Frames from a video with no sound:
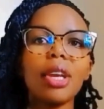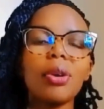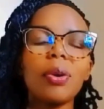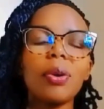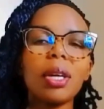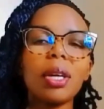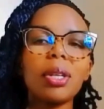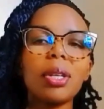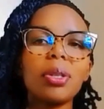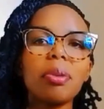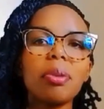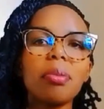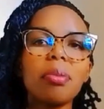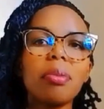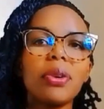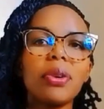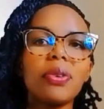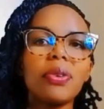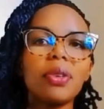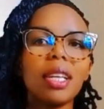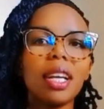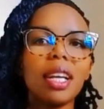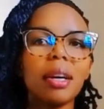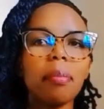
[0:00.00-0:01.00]
You can do more
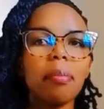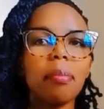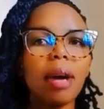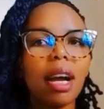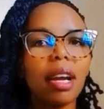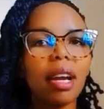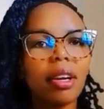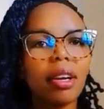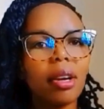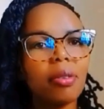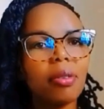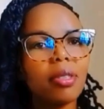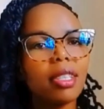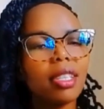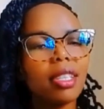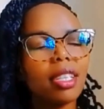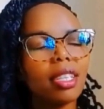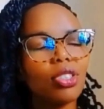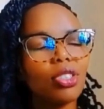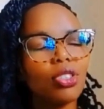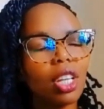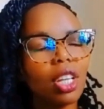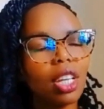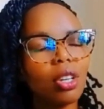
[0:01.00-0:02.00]
background
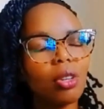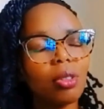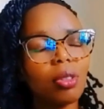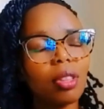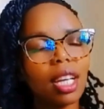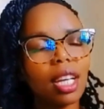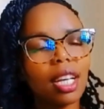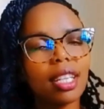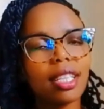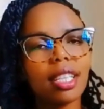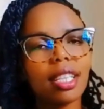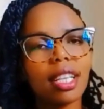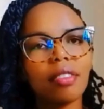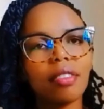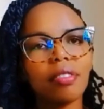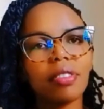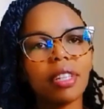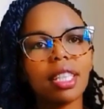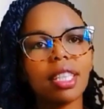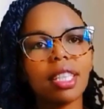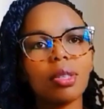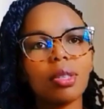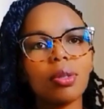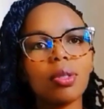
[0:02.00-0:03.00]
check on that and
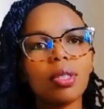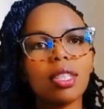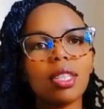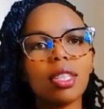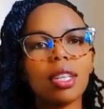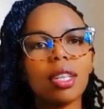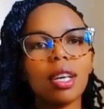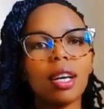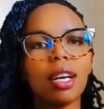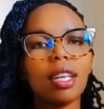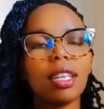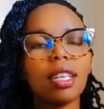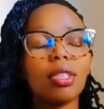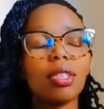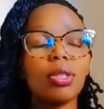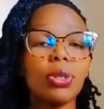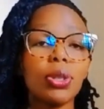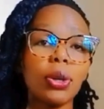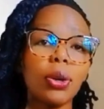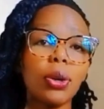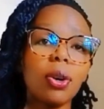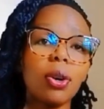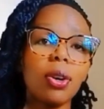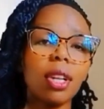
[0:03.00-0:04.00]
find out
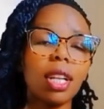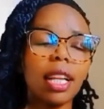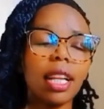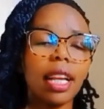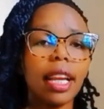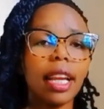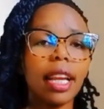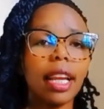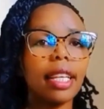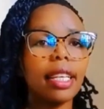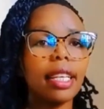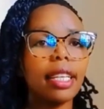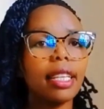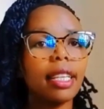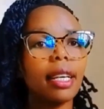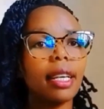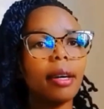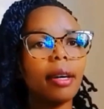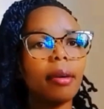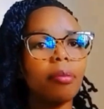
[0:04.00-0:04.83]
his role and